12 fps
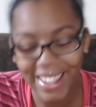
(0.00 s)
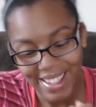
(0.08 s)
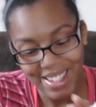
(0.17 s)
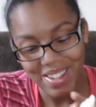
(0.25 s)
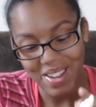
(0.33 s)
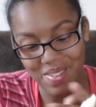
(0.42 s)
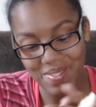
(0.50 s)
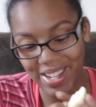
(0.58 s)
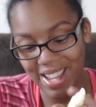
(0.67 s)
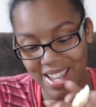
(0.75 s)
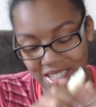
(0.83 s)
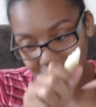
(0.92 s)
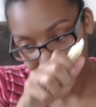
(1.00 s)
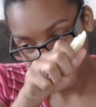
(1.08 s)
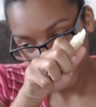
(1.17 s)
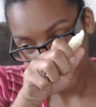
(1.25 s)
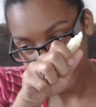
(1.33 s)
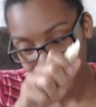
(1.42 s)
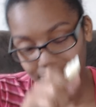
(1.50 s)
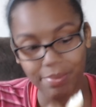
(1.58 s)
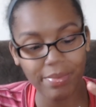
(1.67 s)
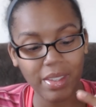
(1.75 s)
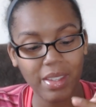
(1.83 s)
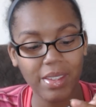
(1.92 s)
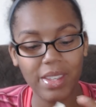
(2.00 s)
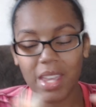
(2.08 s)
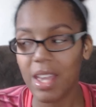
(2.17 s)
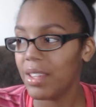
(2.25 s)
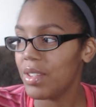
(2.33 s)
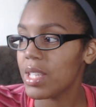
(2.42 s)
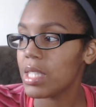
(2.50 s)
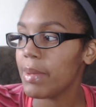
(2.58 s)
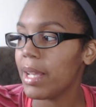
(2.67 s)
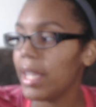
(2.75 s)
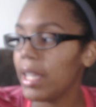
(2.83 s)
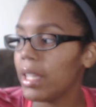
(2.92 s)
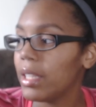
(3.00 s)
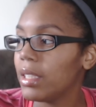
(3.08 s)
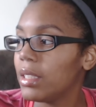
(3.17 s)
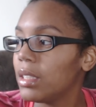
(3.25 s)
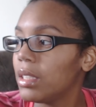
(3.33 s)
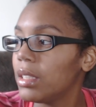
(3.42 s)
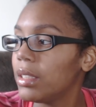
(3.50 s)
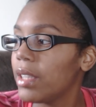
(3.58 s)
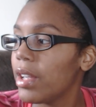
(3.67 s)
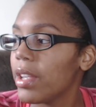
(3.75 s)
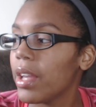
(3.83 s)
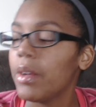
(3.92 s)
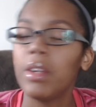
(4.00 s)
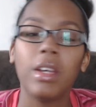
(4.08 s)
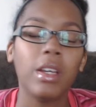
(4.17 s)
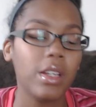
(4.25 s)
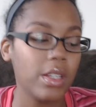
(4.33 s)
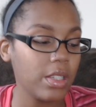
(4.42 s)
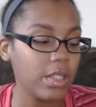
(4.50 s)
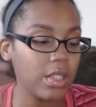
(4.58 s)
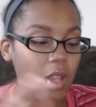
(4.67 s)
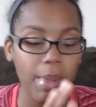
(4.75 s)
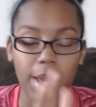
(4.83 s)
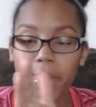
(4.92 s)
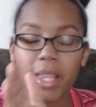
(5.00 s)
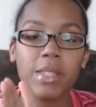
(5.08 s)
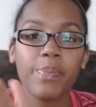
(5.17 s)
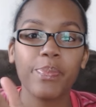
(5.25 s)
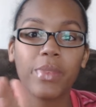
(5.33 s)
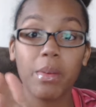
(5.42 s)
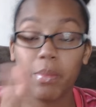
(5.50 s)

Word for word: oh my gosh. Can, can, yeah, you can smell it. There you go. Don't make a mess.